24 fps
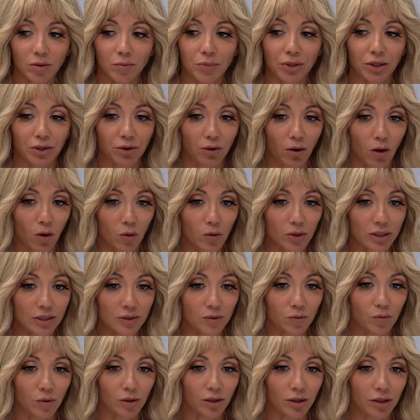but you're
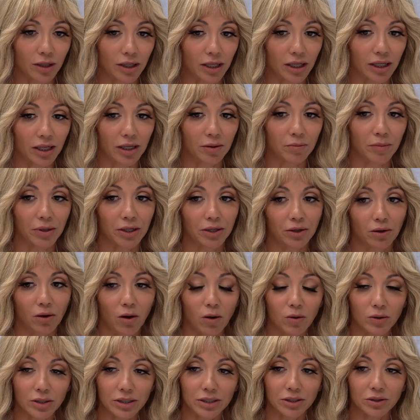always working, but you're
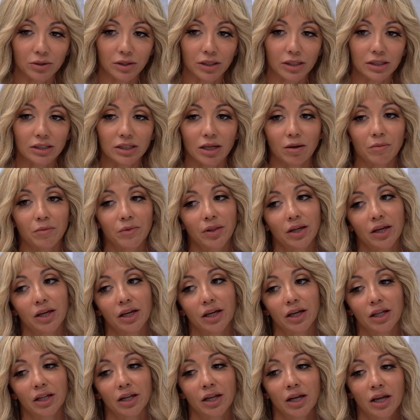always doing
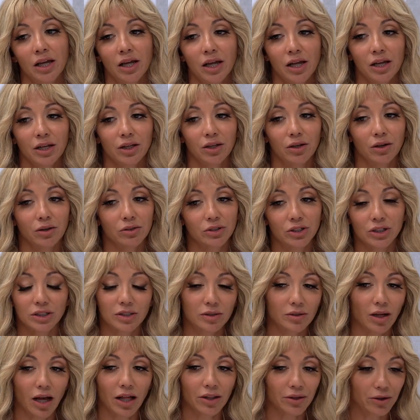something, and,
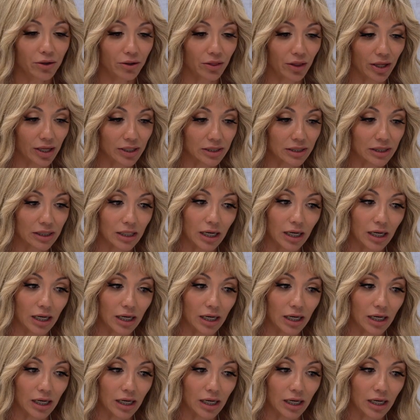just other things.